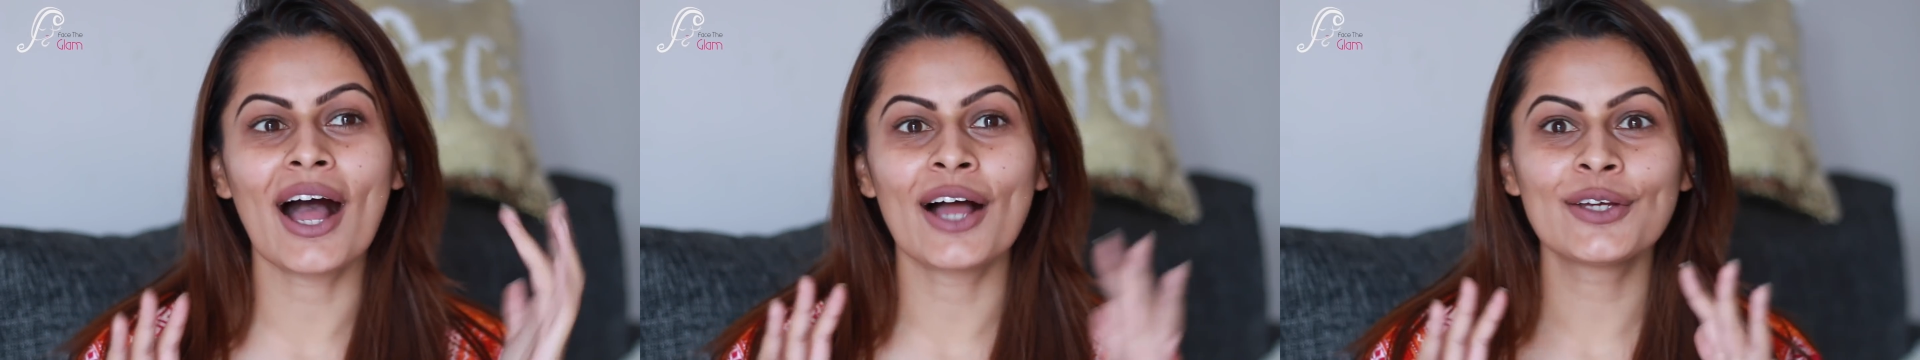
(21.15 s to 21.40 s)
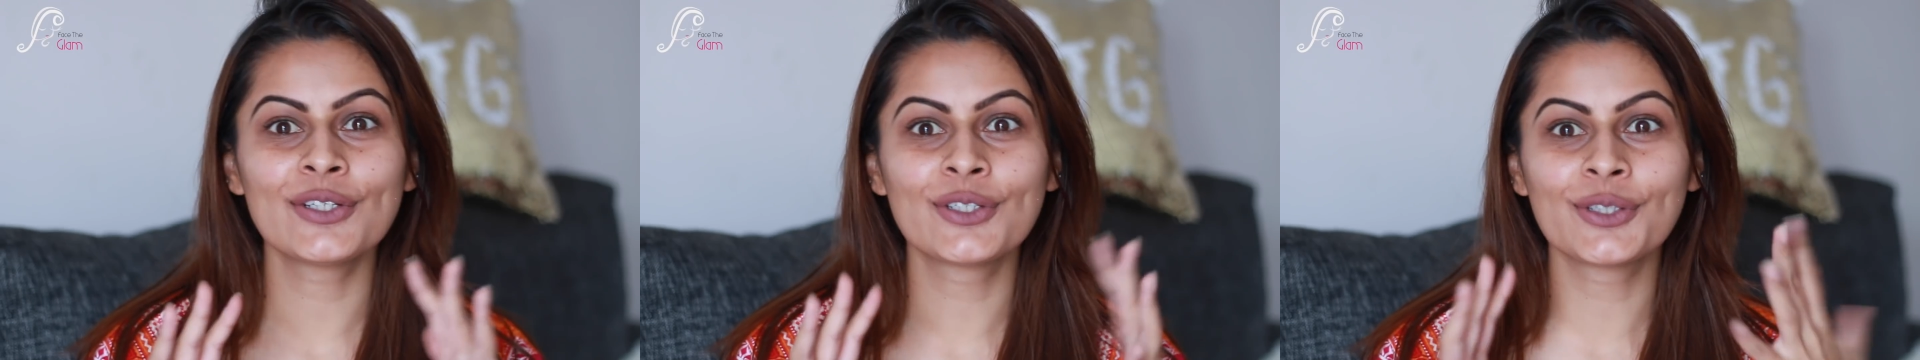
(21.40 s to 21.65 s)

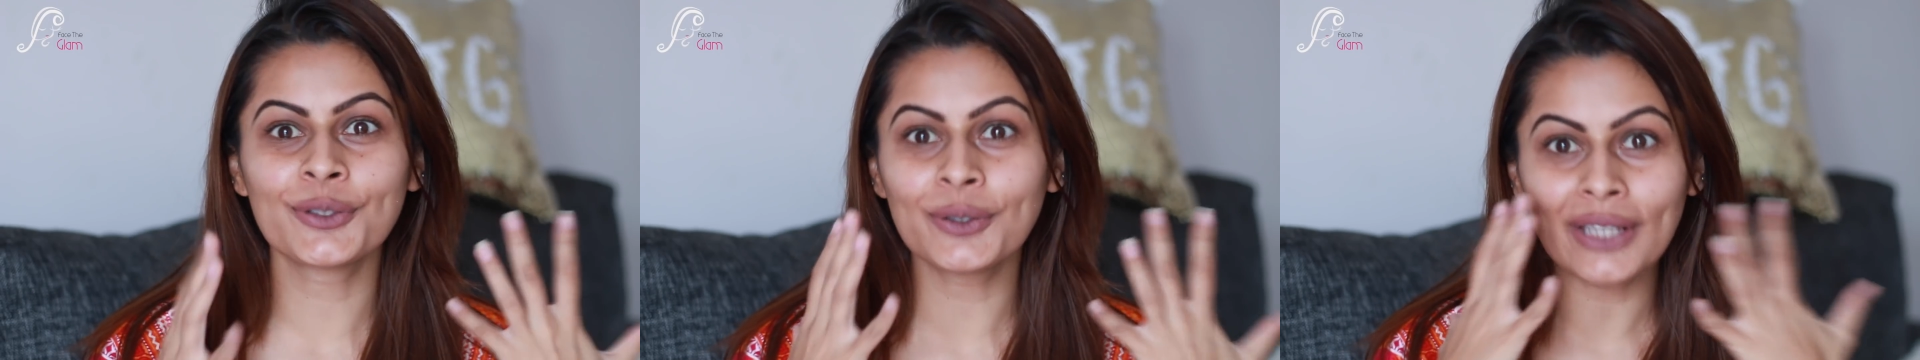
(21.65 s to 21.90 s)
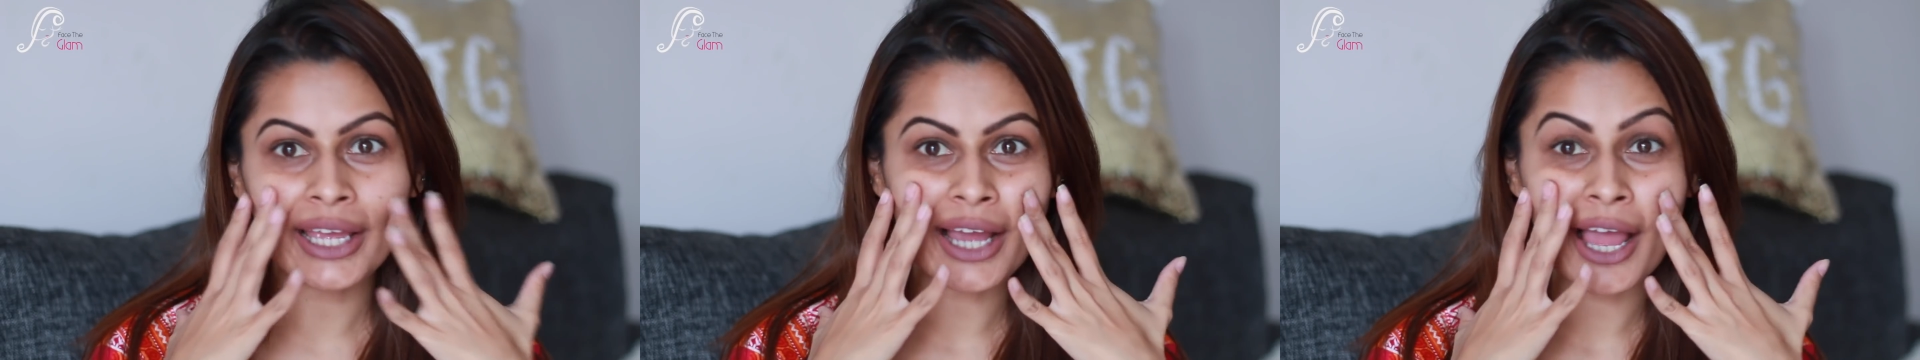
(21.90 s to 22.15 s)
Aaj
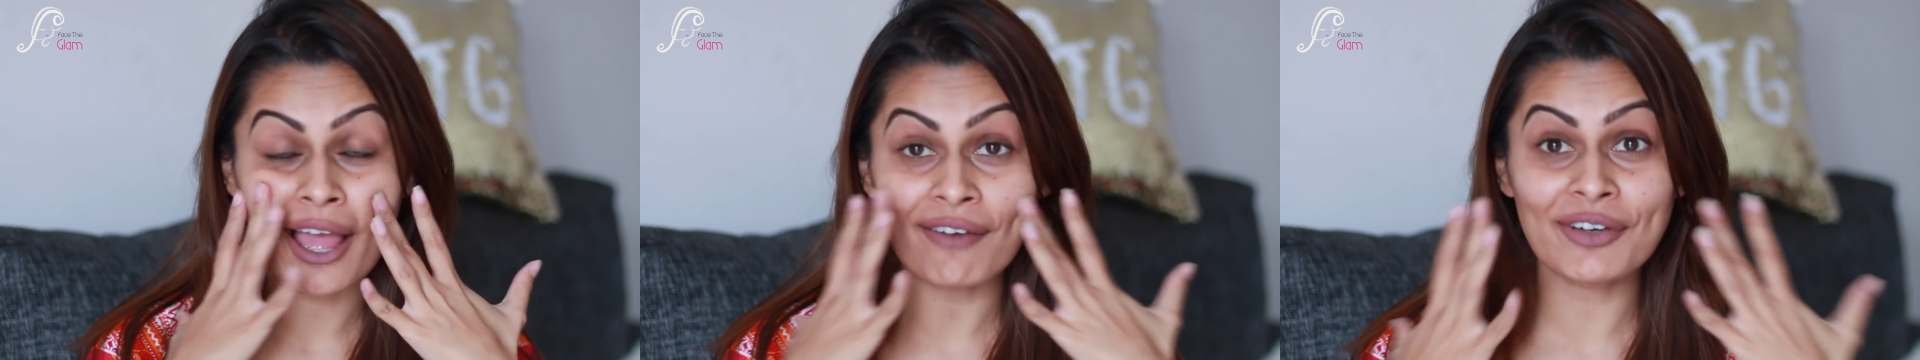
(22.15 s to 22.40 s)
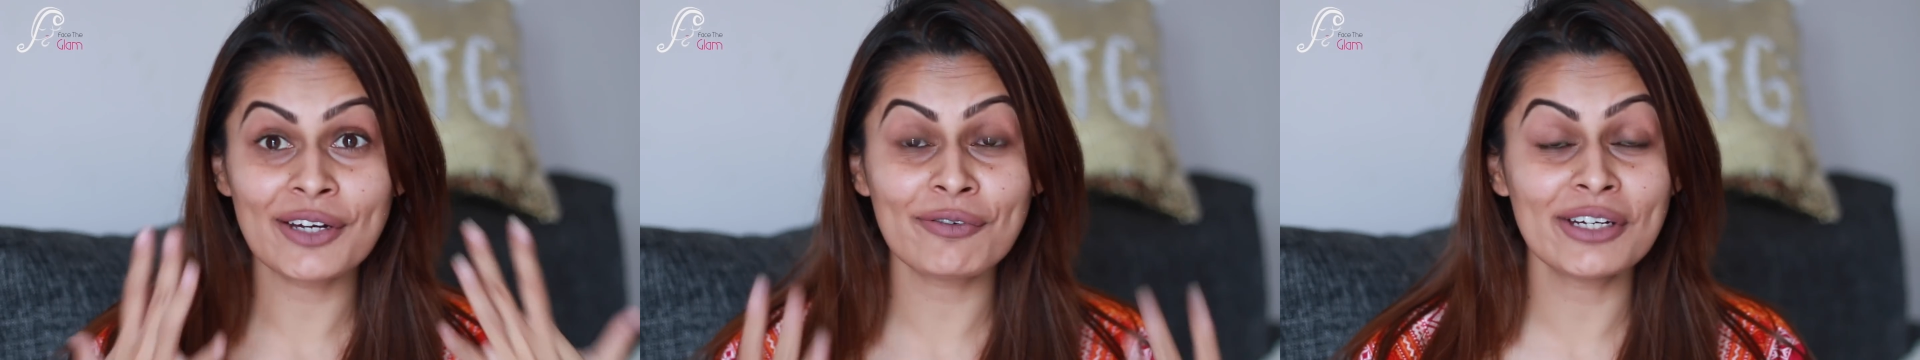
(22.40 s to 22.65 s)
though, like, I
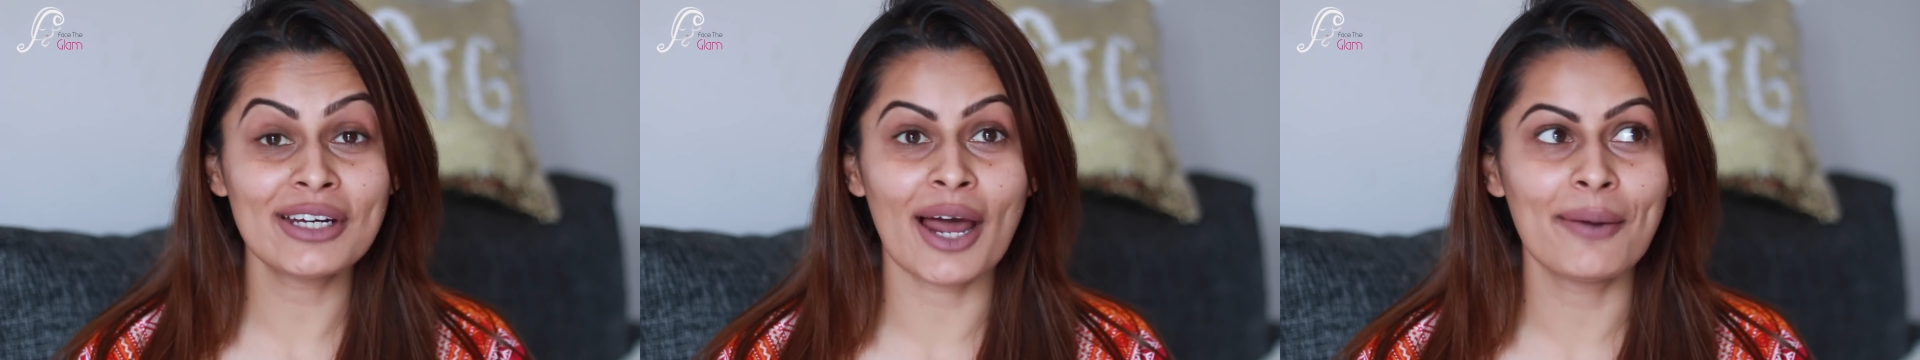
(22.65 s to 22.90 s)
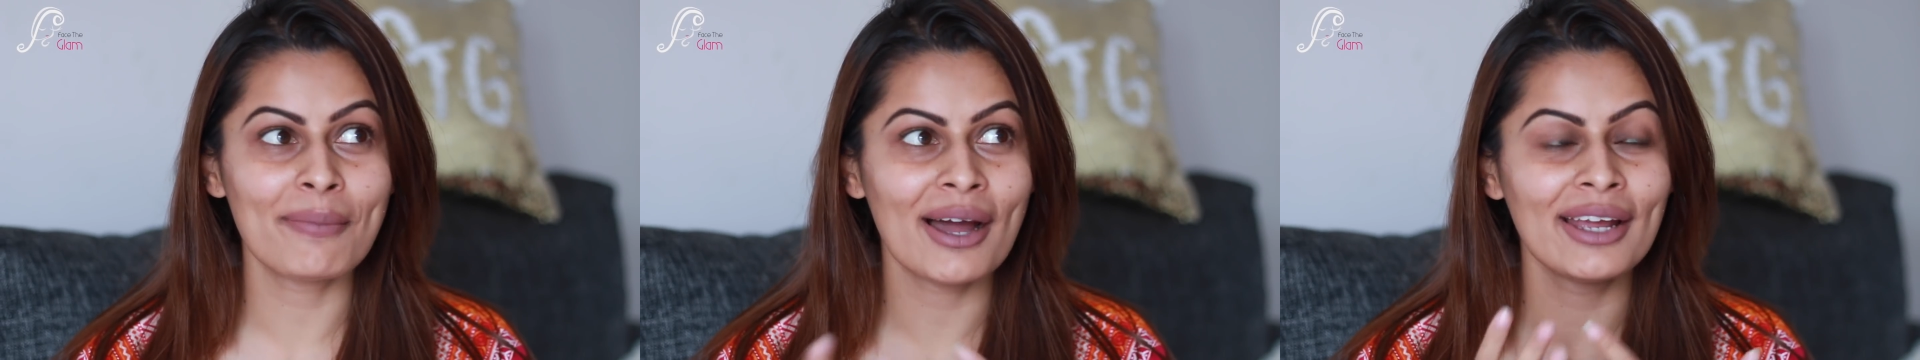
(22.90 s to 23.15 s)
haven't even
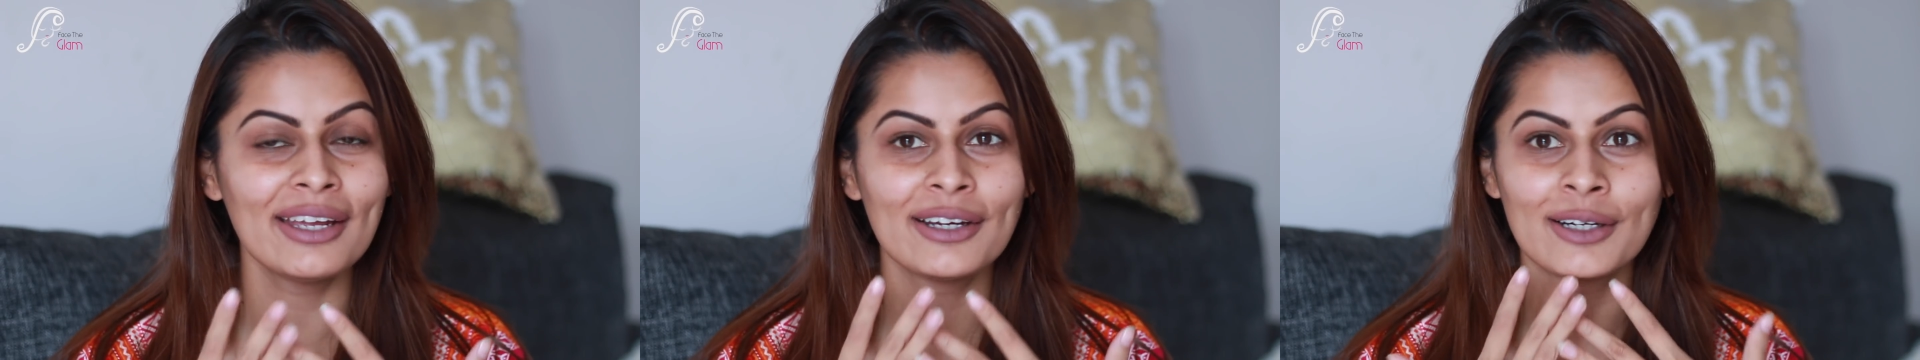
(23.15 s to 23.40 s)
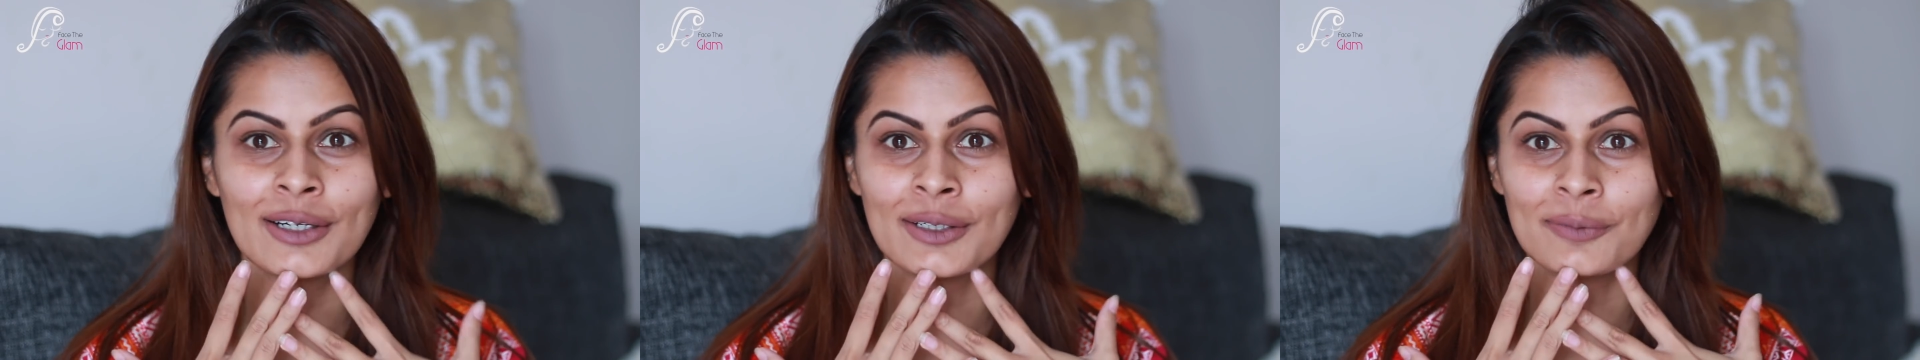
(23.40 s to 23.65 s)
done
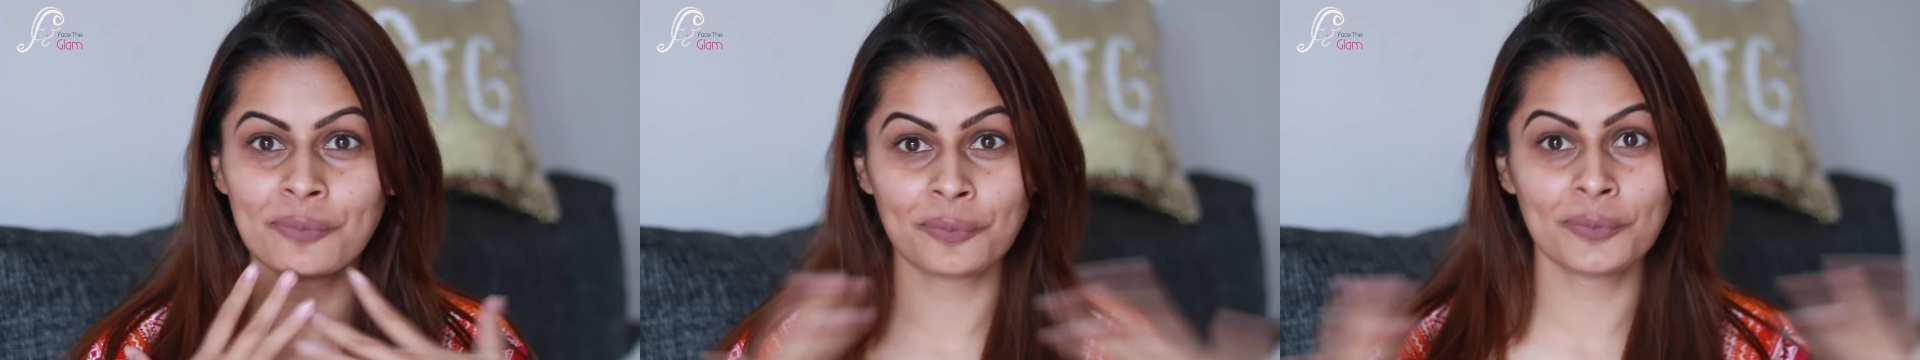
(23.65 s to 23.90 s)
my